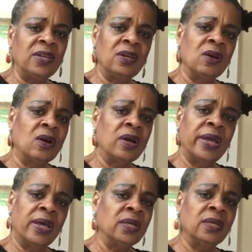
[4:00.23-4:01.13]
or
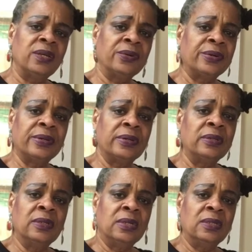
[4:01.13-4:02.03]
Ellen or
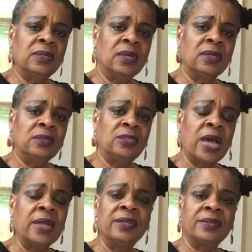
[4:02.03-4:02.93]

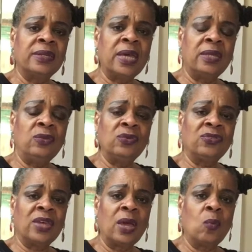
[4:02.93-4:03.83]
Jonathan and you
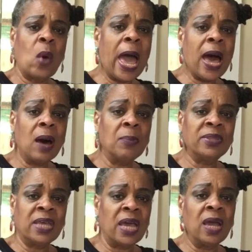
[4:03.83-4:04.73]
say, wow,
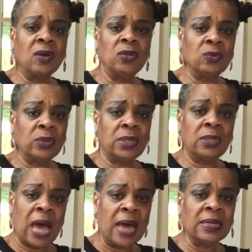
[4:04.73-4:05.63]
but they are doing
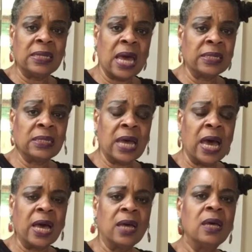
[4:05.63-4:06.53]
da da da da
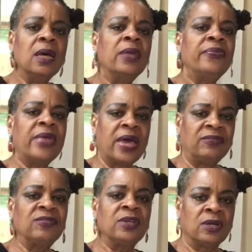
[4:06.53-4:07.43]
da.
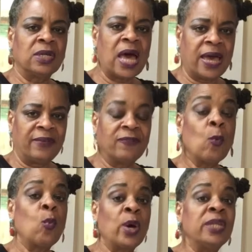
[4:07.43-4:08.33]
That's their life.
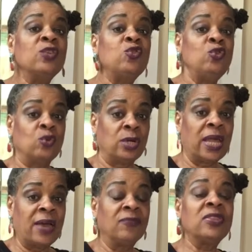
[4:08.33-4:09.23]
What is your
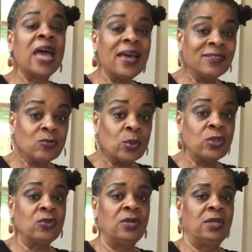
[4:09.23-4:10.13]
life? That's
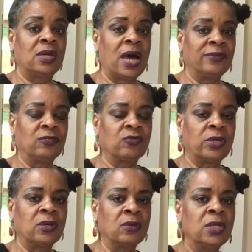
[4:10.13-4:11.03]
what you need to
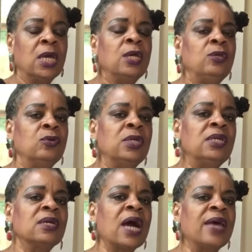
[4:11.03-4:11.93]
concentrate on. You need
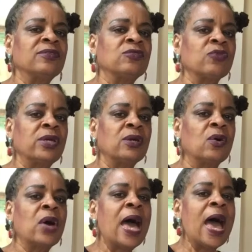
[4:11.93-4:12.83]
to concentrate
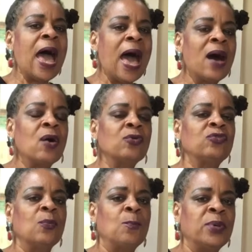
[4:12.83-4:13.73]
on how
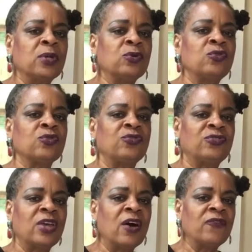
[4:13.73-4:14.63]
to build
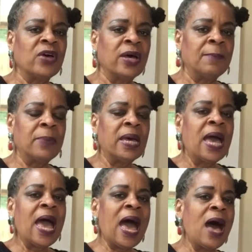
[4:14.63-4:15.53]
yourself up,
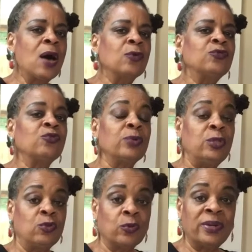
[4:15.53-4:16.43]
how to
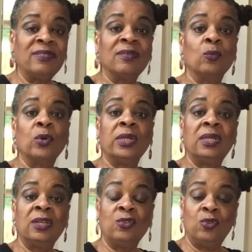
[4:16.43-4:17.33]
rejoice in what
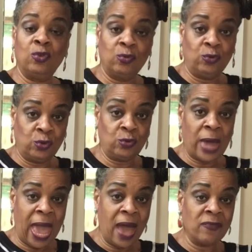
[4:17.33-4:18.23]
it is you do
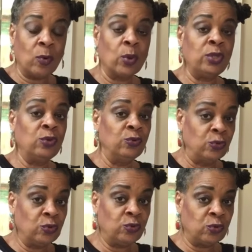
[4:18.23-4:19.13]
have and what you
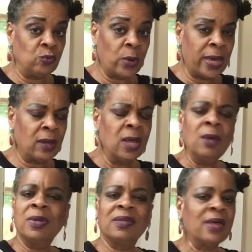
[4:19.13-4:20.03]
do well.
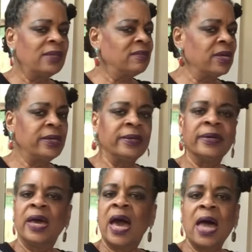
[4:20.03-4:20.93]
Because I tell you,
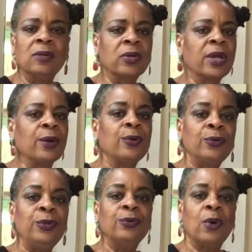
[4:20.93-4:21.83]
I don't care who
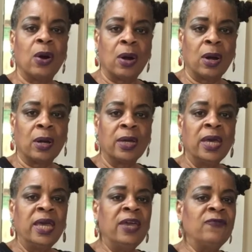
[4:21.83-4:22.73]
you are,
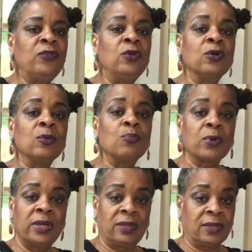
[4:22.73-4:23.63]
if you're
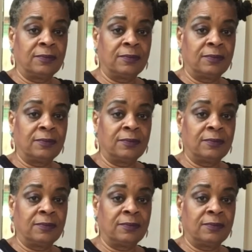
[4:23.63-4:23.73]
breathing